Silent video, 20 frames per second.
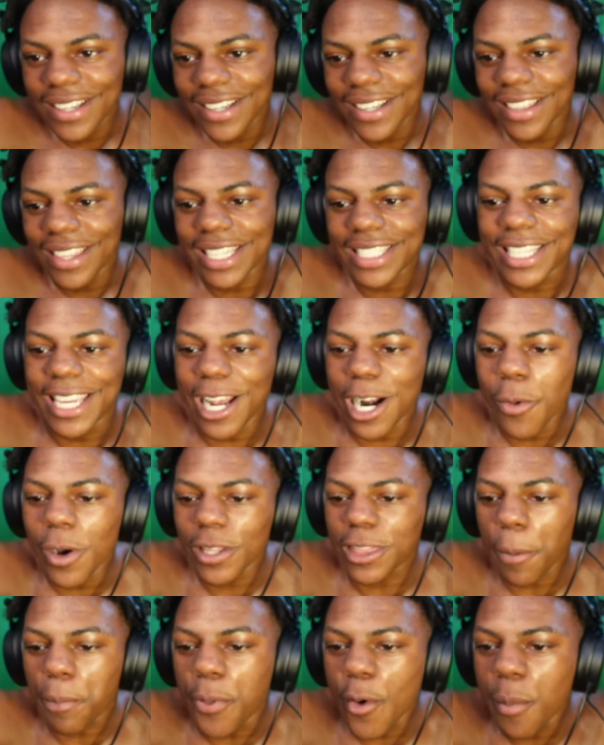Let's get him
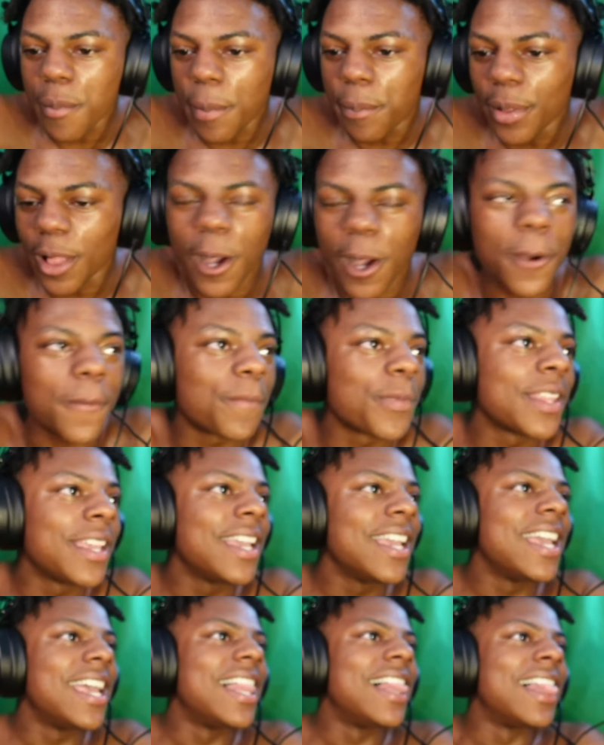with the Puma bloke.
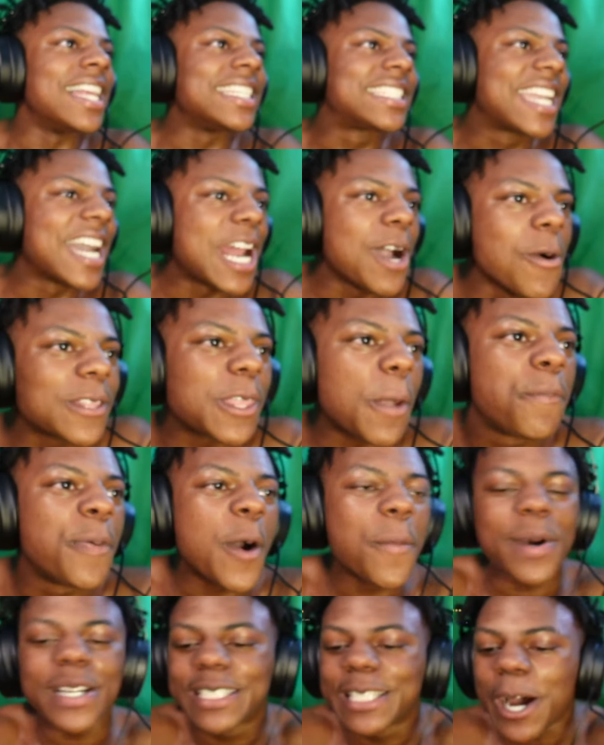Let's get him with the
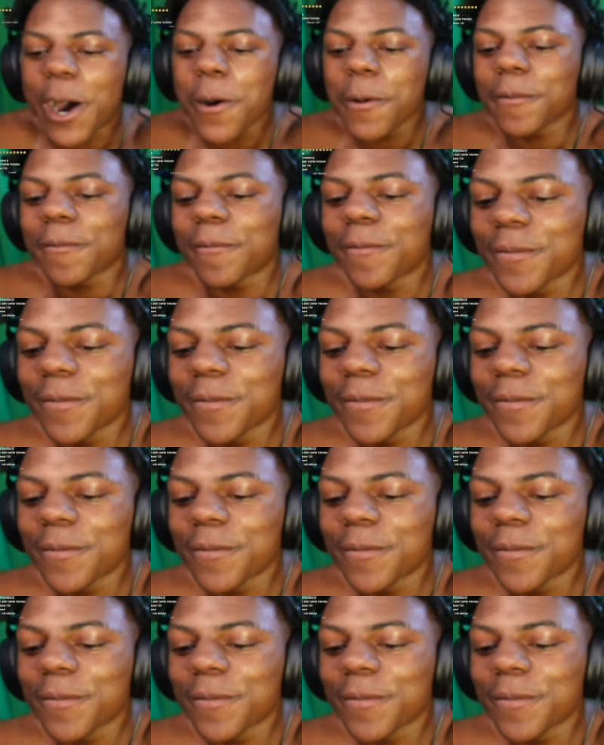Puma joke.